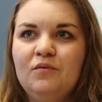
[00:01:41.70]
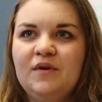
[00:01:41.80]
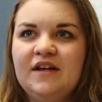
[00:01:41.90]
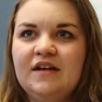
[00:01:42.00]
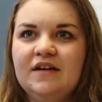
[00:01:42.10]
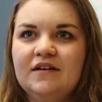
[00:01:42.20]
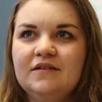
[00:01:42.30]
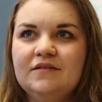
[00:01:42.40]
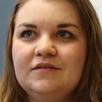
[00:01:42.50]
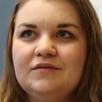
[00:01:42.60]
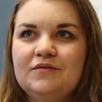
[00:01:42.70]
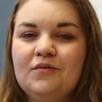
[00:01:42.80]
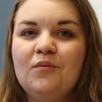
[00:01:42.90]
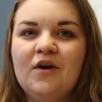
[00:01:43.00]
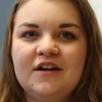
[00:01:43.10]
we
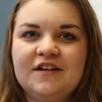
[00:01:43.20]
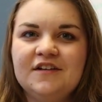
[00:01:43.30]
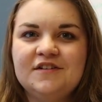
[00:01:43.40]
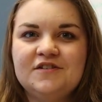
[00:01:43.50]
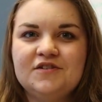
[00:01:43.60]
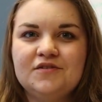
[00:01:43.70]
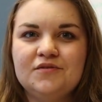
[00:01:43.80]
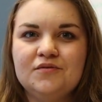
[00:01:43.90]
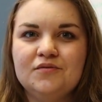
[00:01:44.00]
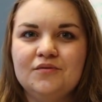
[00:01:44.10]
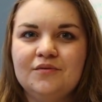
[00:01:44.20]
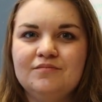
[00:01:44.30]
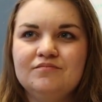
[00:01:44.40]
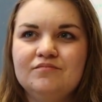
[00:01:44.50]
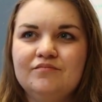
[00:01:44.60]
wanted to
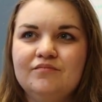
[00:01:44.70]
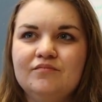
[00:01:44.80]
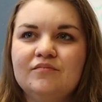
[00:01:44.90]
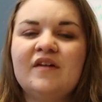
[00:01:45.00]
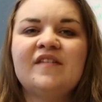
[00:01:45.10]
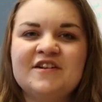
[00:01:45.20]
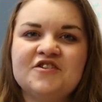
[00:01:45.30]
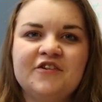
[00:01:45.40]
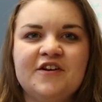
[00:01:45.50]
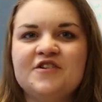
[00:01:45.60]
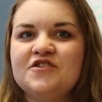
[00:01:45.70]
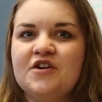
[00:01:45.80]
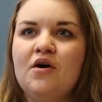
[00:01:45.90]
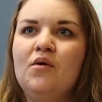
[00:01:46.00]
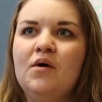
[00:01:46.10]
essentially
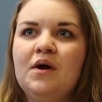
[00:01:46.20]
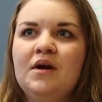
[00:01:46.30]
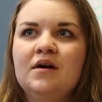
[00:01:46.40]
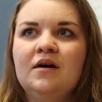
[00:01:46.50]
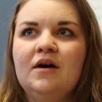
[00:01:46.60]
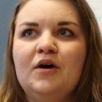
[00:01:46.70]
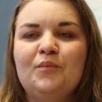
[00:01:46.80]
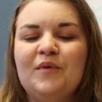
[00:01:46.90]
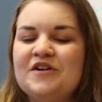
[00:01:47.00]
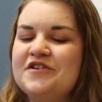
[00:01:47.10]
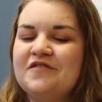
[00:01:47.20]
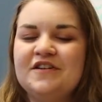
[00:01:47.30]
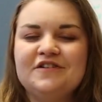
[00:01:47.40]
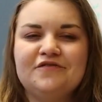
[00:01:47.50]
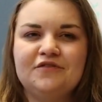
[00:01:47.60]
show a bunch of the
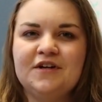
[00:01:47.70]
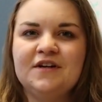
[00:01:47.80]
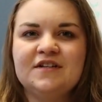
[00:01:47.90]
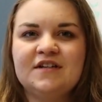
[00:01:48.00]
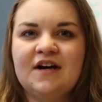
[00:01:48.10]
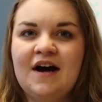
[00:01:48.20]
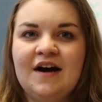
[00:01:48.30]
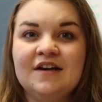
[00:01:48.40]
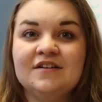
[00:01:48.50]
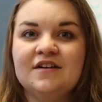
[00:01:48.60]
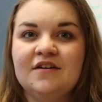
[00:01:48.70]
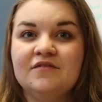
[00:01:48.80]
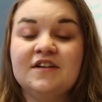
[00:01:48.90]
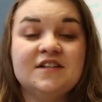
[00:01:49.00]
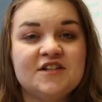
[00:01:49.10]
different kind
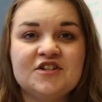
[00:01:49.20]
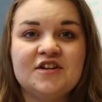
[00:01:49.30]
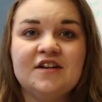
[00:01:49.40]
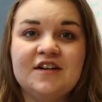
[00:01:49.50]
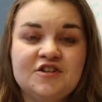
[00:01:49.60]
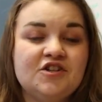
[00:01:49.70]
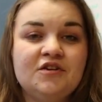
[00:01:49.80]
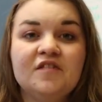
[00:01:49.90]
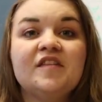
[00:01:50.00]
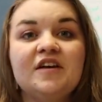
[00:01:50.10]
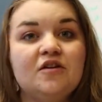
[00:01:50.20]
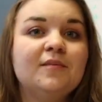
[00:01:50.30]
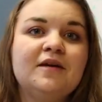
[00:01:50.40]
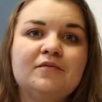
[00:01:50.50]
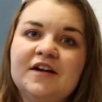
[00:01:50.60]
of condition issues that you
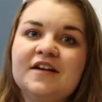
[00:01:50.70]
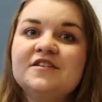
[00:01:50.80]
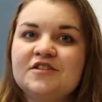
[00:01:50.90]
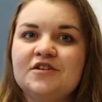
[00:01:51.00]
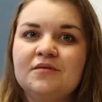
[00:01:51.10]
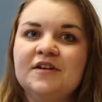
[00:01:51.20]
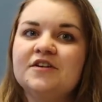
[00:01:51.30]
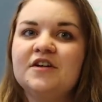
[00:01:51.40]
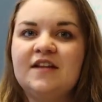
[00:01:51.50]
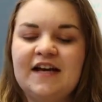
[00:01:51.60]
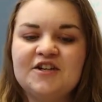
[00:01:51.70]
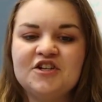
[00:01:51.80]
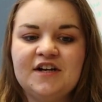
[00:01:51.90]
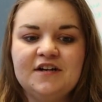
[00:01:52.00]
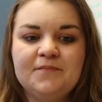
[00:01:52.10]
might run into in your
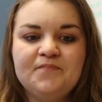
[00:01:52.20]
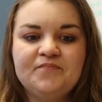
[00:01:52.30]
collection.